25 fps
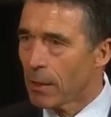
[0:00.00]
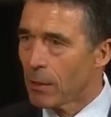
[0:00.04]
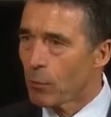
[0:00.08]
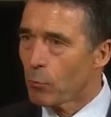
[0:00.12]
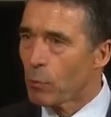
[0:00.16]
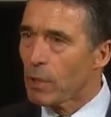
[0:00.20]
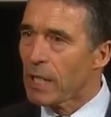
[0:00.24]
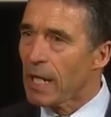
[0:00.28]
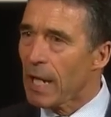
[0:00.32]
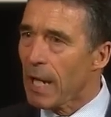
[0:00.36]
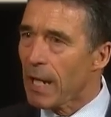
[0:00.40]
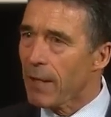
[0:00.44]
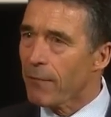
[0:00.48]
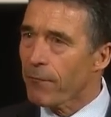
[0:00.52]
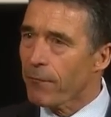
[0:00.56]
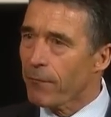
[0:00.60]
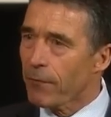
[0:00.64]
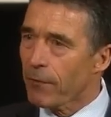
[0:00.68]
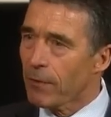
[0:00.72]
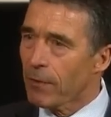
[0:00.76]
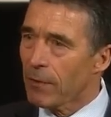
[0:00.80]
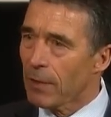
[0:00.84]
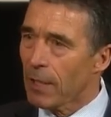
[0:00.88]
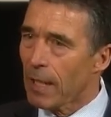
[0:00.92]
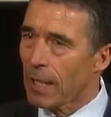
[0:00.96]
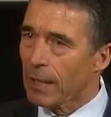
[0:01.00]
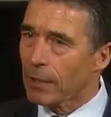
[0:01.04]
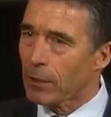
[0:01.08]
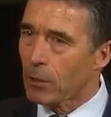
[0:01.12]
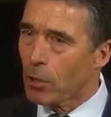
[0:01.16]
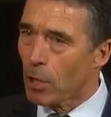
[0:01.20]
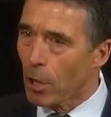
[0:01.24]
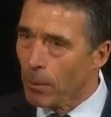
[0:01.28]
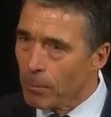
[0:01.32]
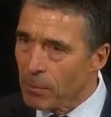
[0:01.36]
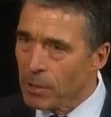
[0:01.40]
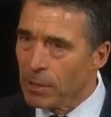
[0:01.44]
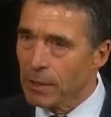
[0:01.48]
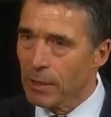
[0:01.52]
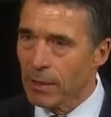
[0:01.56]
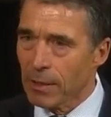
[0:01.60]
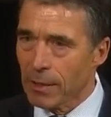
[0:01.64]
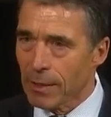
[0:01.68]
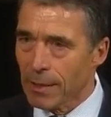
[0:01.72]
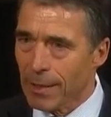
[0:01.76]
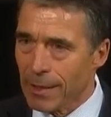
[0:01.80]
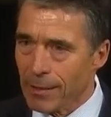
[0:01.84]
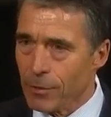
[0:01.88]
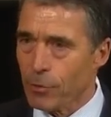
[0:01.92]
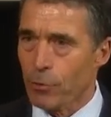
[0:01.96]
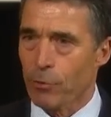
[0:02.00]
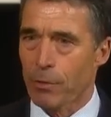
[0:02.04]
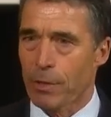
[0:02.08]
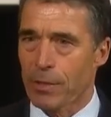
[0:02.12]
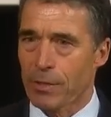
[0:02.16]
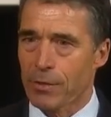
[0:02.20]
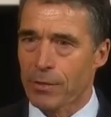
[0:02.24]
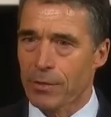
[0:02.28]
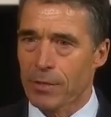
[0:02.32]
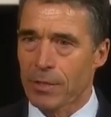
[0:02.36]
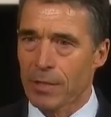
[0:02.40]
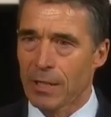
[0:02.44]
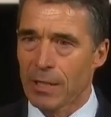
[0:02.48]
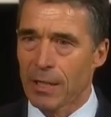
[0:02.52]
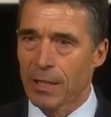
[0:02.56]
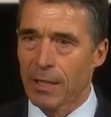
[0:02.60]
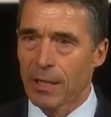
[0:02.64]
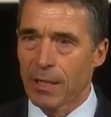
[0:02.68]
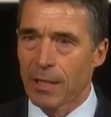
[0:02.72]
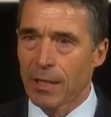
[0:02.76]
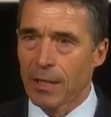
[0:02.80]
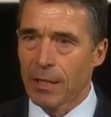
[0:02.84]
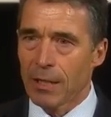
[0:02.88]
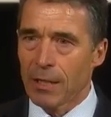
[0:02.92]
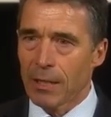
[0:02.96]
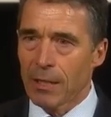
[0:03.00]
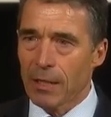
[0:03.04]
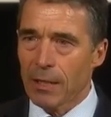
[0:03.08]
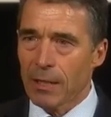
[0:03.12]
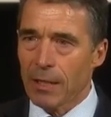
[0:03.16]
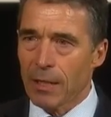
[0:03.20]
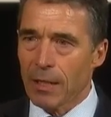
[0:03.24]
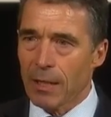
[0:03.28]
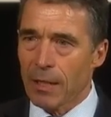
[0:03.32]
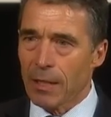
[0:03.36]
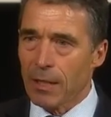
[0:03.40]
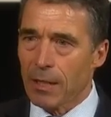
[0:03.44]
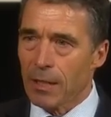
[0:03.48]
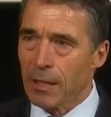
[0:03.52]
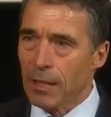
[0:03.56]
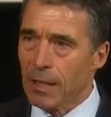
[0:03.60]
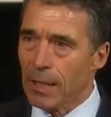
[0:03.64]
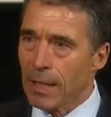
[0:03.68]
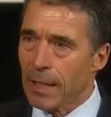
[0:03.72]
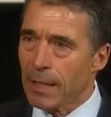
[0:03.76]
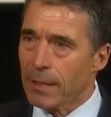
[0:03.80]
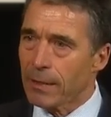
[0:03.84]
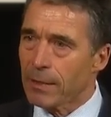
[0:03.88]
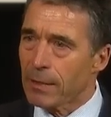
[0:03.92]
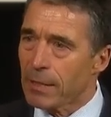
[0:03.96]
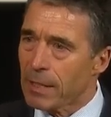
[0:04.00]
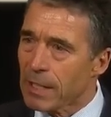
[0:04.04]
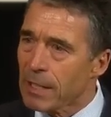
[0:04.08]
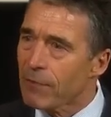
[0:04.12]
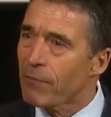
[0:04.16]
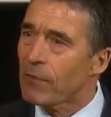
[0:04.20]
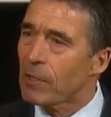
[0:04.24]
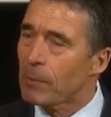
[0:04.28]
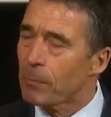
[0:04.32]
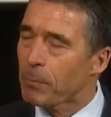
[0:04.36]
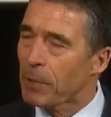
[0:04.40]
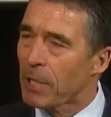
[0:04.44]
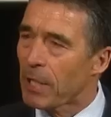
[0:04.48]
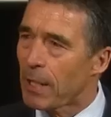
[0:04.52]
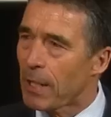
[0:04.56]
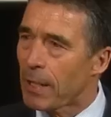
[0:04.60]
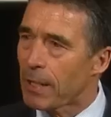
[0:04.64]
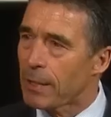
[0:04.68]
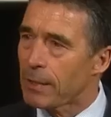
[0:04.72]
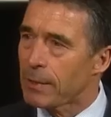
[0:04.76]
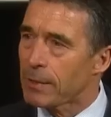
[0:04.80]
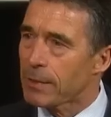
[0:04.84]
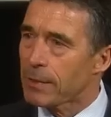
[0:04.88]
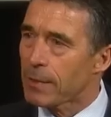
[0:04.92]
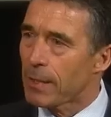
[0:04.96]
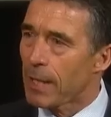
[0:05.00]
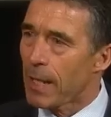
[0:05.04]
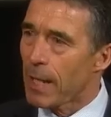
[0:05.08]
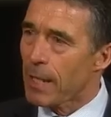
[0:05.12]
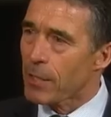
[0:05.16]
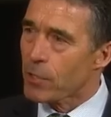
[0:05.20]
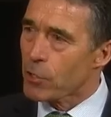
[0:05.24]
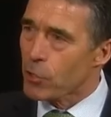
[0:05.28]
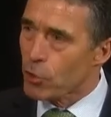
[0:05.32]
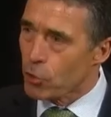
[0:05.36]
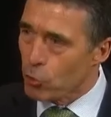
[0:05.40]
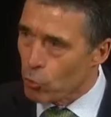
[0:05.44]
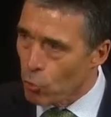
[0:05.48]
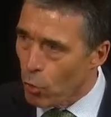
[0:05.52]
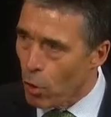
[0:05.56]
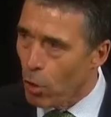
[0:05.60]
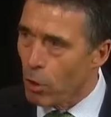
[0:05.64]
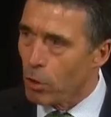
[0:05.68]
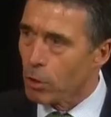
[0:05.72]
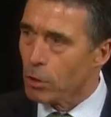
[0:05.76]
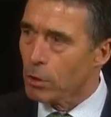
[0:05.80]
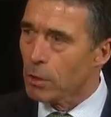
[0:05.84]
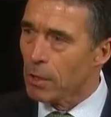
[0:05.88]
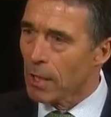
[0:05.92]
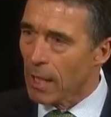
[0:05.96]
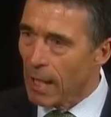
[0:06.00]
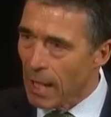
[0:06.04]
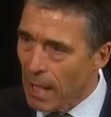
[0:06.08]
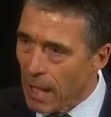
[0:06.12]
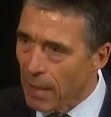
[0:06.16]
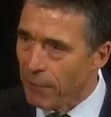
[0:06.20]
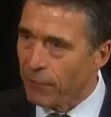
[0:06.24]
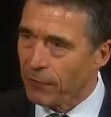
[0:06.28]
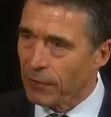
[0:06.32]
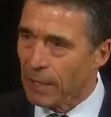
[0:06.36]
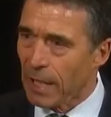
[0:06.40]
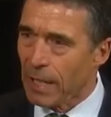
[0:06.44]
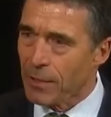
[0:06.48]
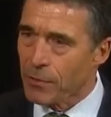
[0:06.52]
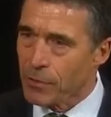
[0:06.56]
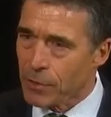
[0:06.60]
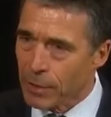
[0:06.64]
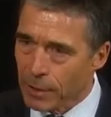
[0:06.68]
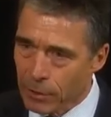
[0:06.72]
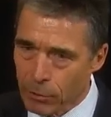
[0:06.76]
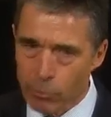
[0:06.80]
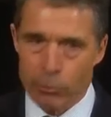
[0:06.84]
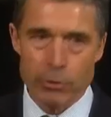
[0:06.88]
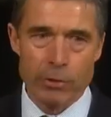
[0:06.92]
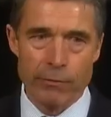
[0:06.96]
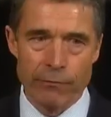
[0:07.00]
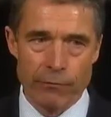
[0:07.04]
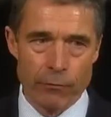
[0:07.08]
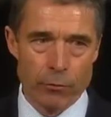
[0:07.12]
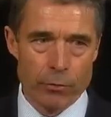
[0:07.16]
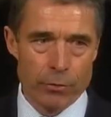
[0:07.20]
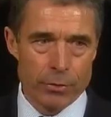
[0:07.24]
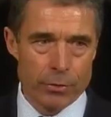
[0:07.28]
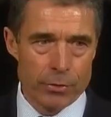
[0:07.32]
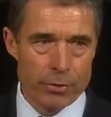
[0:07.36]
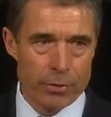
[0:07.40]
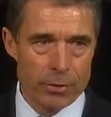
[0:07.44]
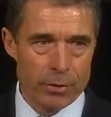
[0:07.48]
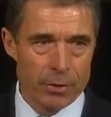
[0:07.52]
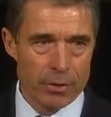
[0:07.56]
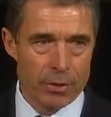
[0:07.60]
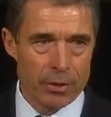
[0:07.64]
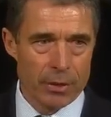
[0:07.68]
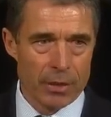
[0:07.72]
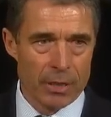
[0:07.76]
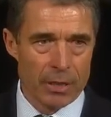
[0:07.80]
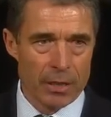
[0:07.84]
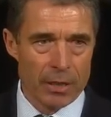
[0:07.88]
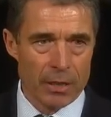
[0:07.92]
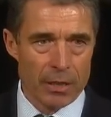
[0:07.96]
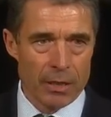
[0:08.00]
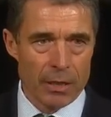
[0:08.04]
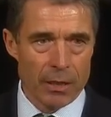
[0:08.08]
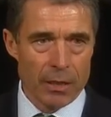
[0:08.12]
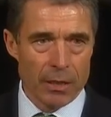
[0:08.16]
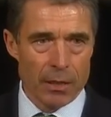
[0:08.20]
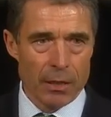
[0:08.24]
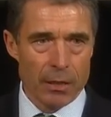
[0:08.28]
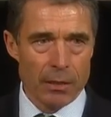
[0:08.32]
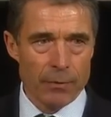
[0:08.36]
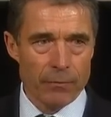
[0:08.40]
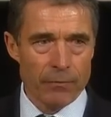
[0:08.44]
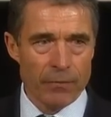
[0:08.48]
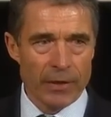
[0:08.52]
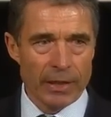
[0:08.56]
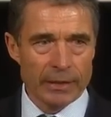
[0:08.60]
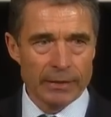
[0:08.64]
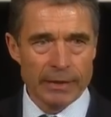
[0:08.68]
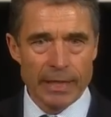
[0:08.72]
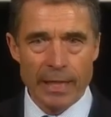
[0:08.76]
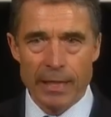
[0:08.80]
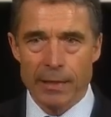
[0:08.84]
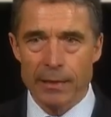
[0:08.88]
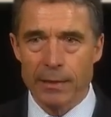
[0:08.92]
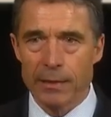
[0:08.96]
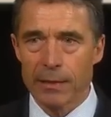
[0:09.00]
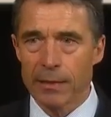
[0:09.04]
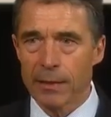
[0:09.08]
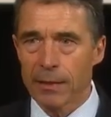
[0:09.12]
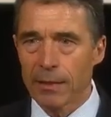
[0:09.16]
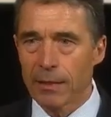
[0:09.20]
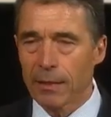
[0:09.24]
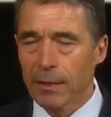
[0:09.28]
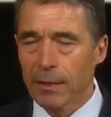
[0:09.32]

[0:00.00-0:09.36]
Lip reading: we have a common interest in leaving behind a strong Afghan security force that can